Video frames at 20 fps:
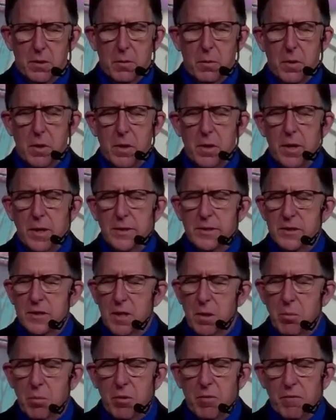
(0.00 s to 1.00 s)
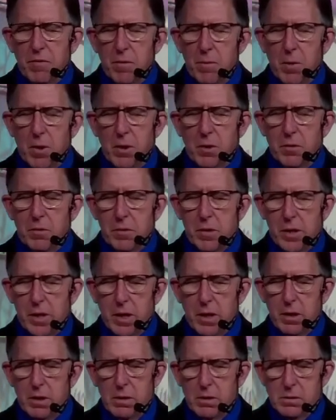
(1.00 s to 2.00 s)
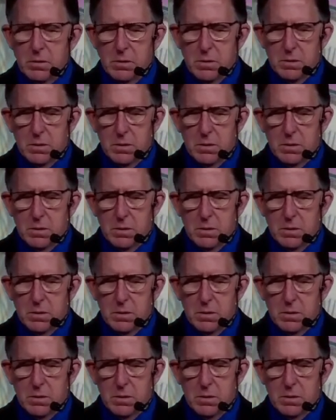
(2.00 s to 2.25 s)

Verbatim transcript: That we are not separate from our Creator